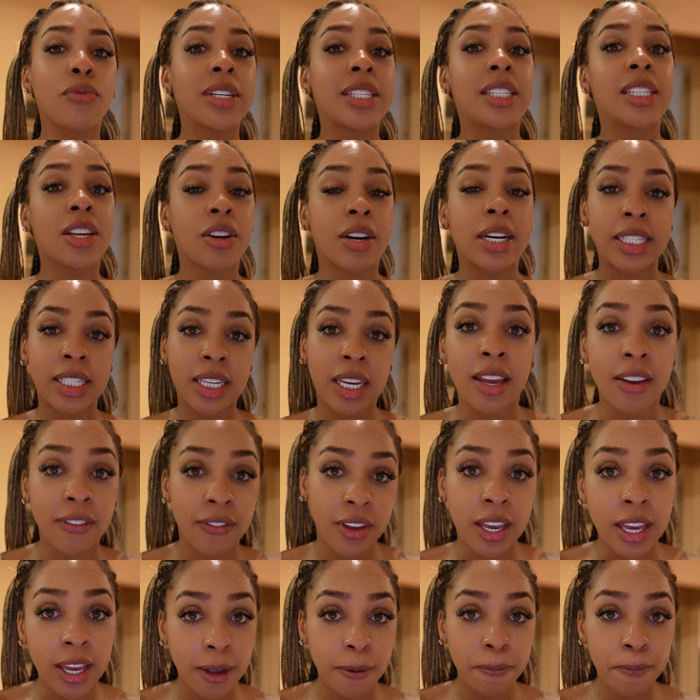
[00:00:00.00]
we see on
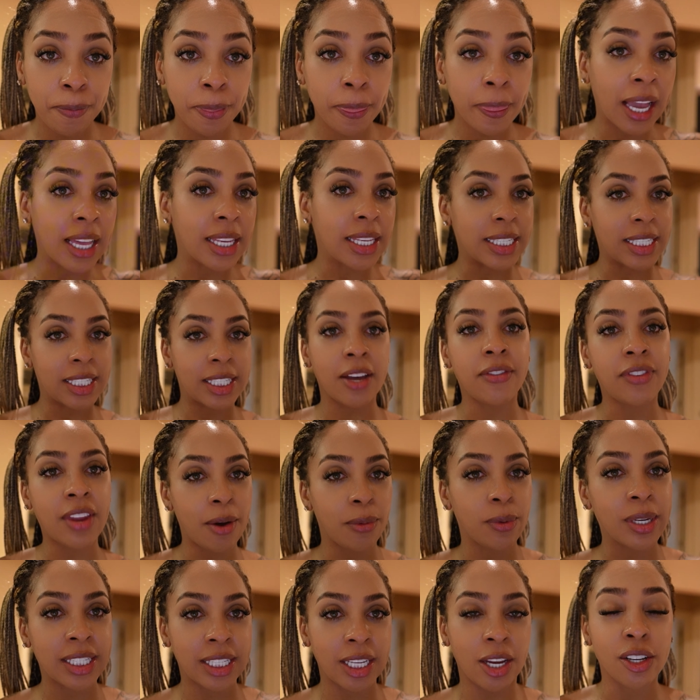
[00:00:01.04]
TV, the stuff that
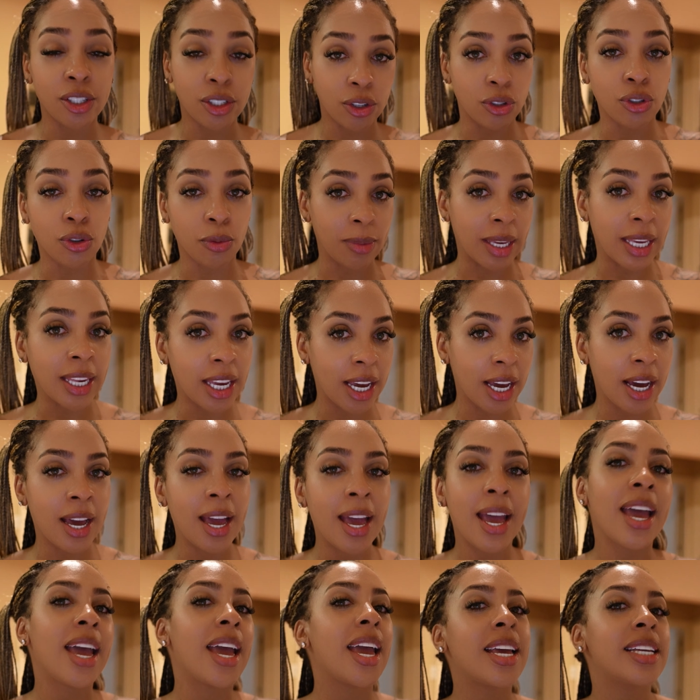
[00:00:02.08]
we see on social media,
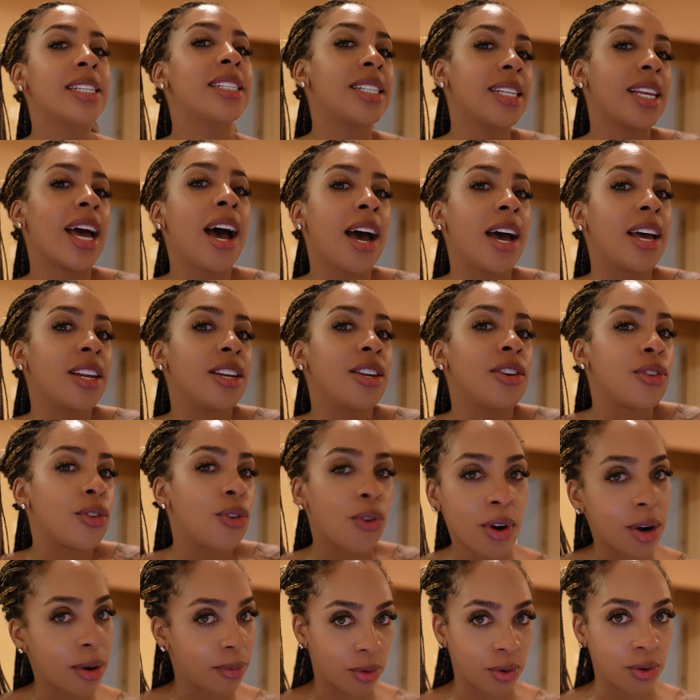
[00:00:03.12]
it's not
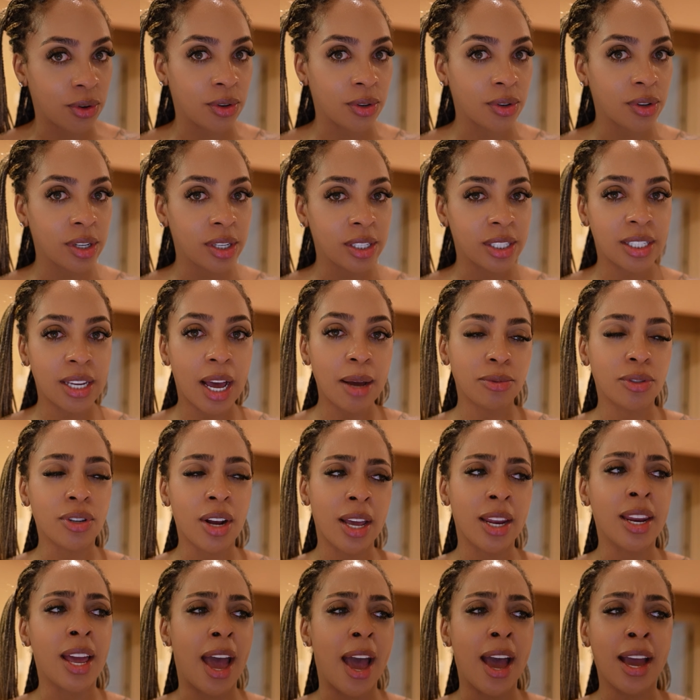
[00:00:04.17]
normal. Stop
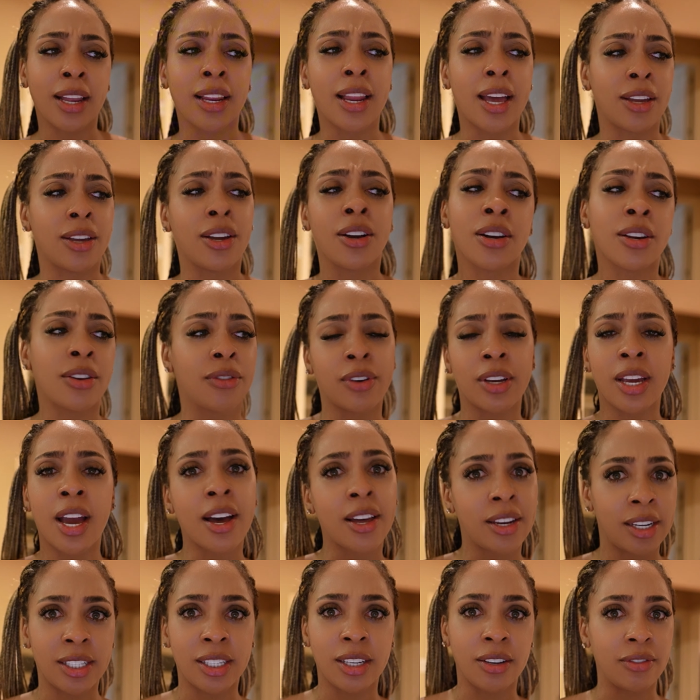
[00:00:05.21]
trying to act like you're on a
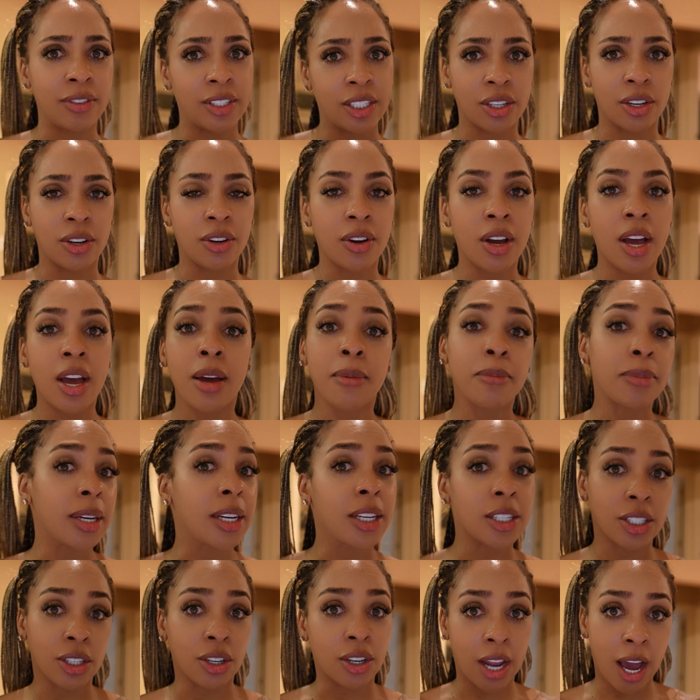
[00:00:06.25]
reality TV show,
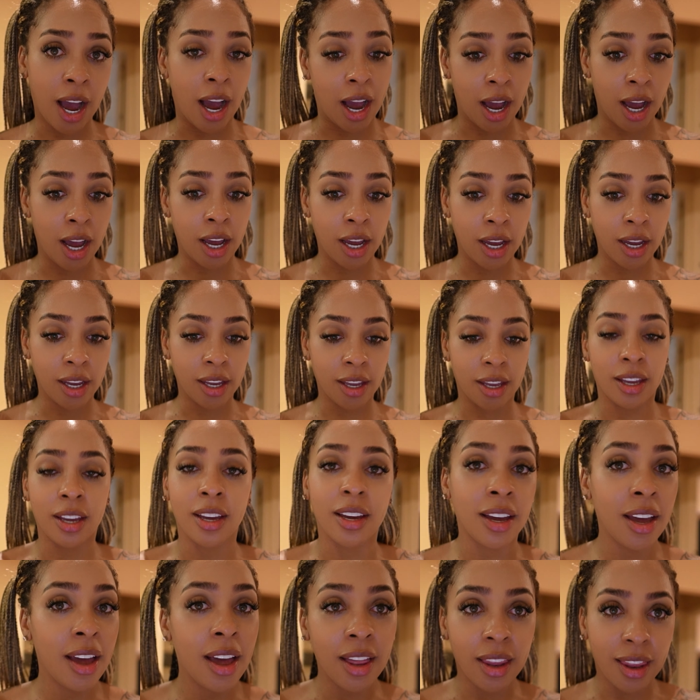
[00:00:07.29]
because you're not.
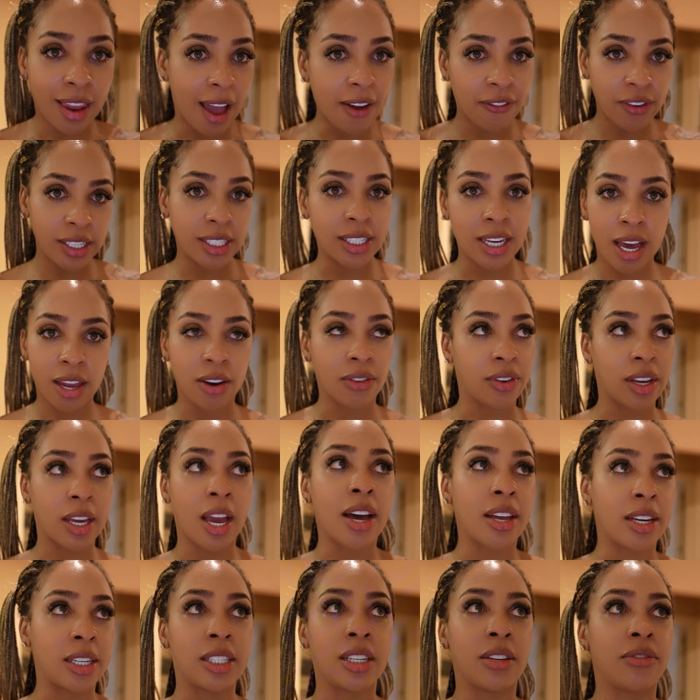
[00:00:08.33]
Life is not a
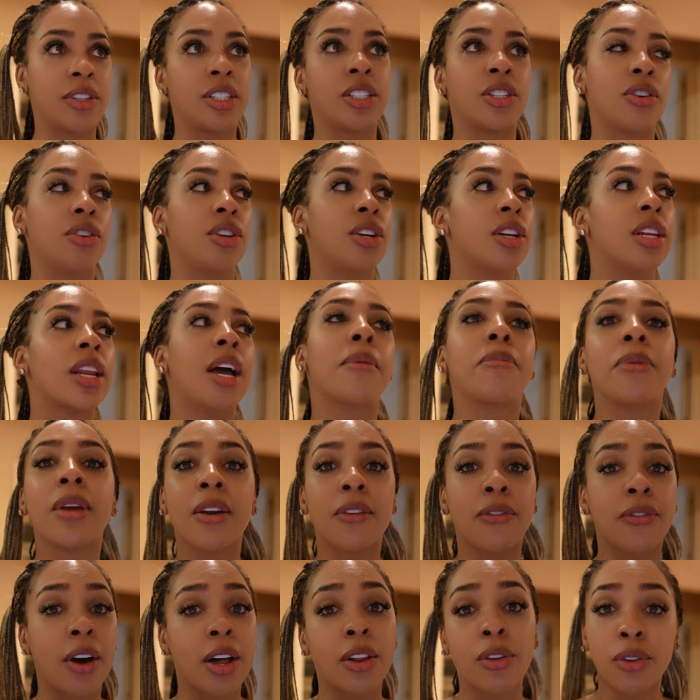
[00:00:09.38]
reality TV show. You're not
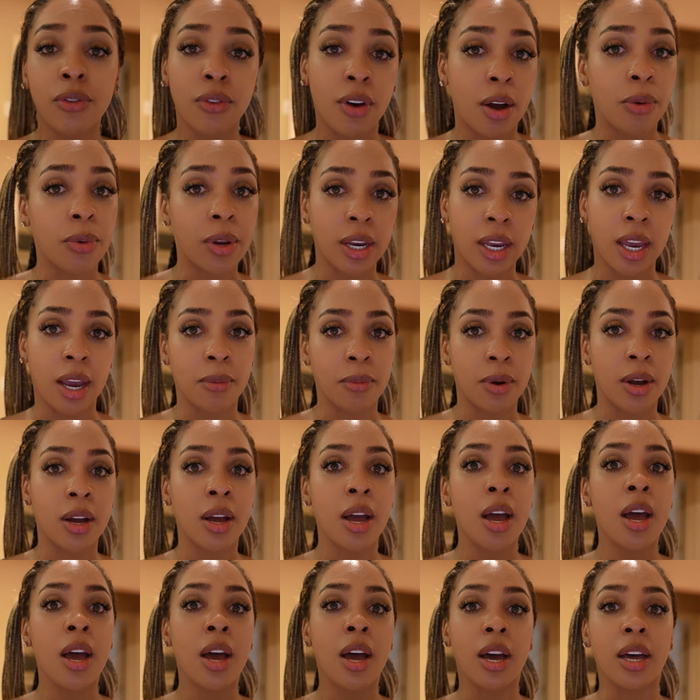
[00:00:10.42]
being followed around with a camera
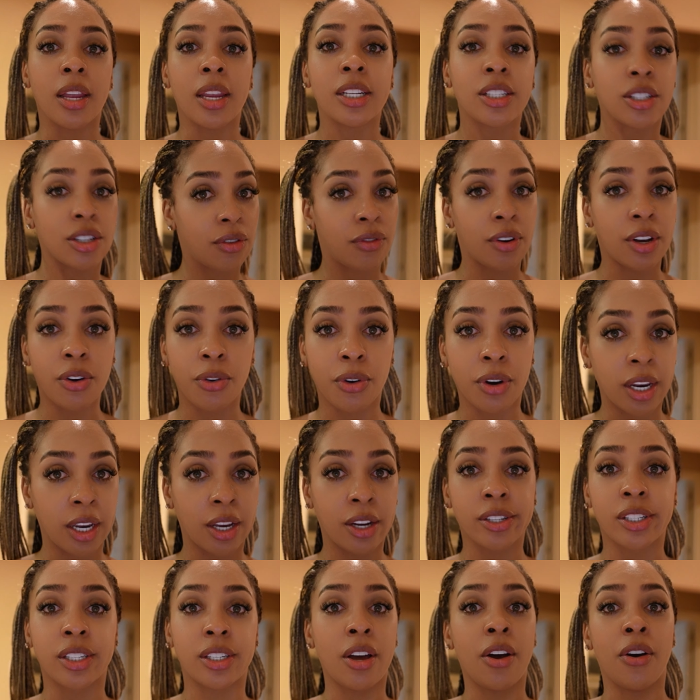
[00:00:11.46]
unless you're recording
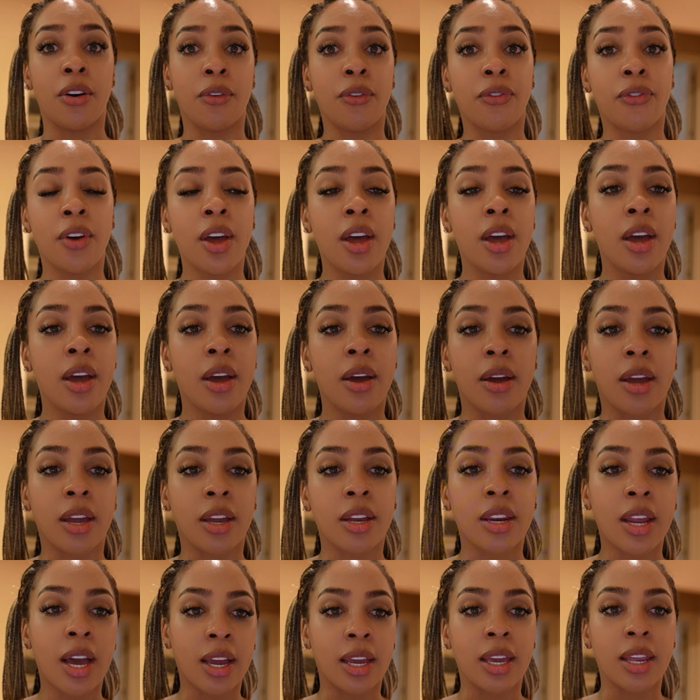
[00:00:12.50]
yourself, and
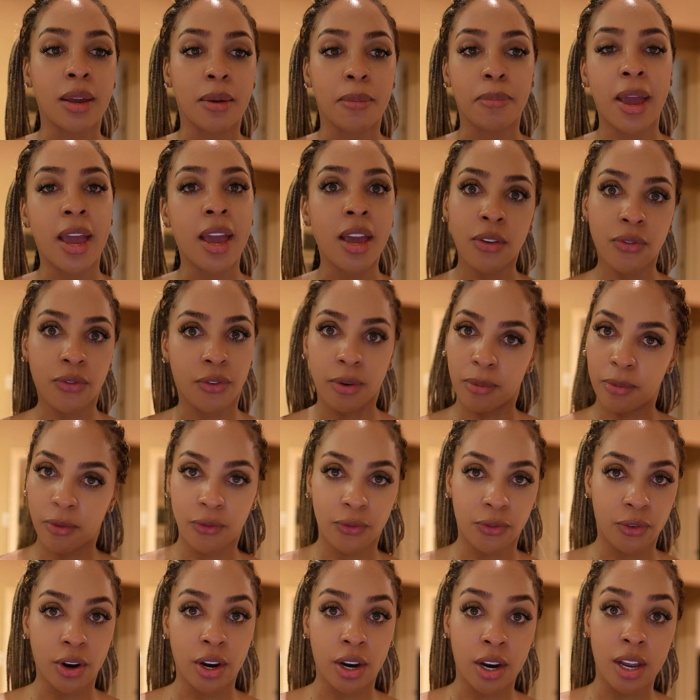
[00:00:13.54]
you're not getting paid
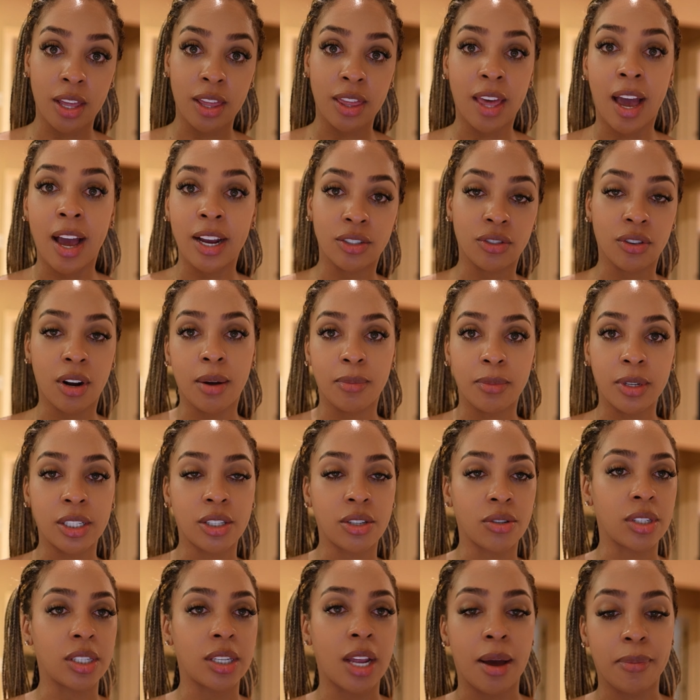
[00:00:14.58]
for that drama.
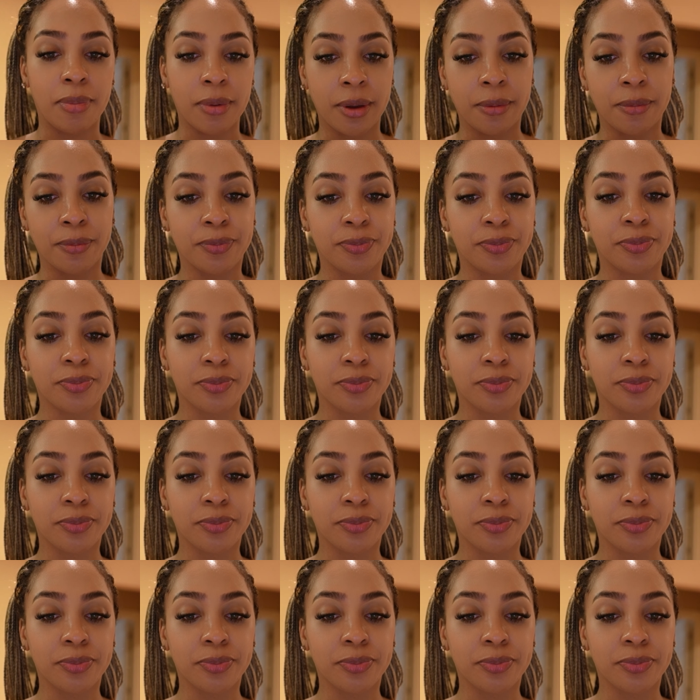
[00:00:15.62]
So stop it.